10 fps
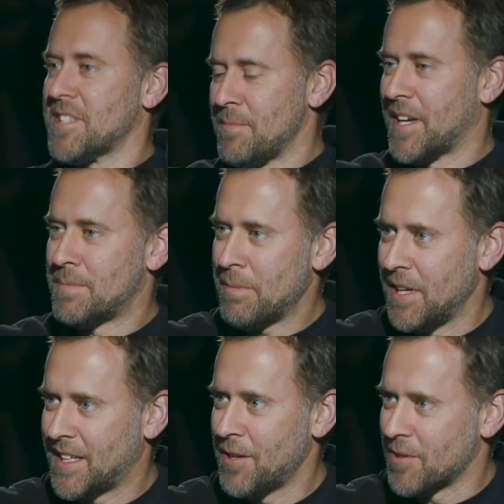because people
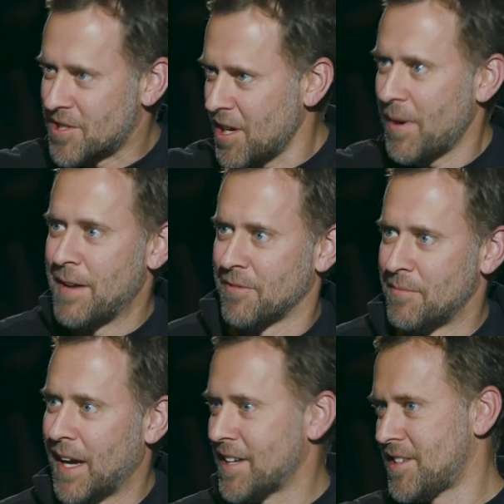like you are so hateful,
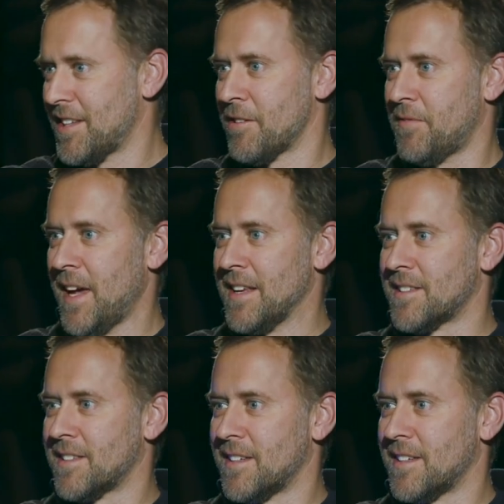and I can see it in your face. Oh,